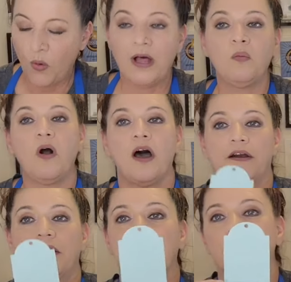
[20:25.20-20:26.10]
Well
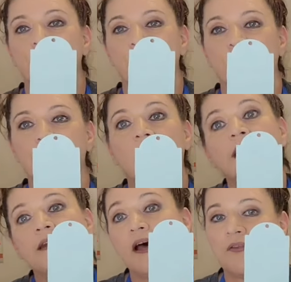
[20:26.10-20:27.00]
water,
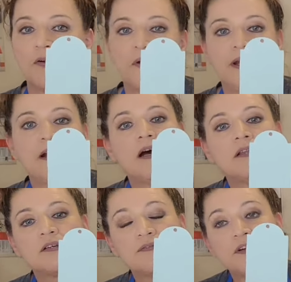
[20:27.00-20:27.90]
another great
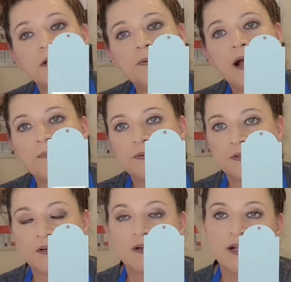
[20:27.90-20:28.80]
color, very
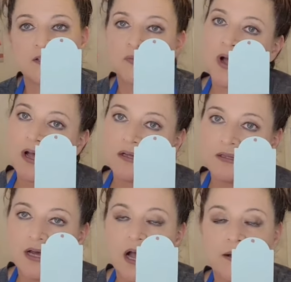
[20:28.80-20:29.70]
popular as
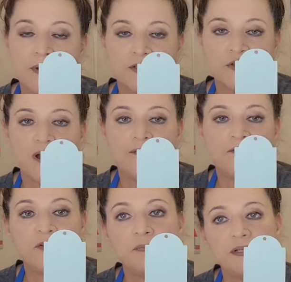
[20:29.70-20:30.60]
well. Um, I do have
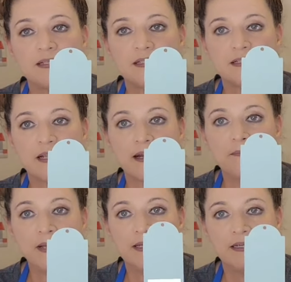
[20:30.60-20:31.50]
a few pieces that I
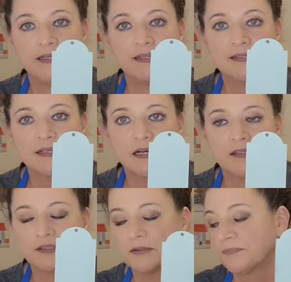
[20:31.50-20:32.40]
painted in this
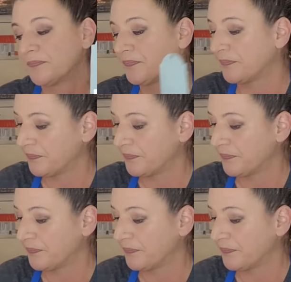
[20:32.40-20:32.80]
color.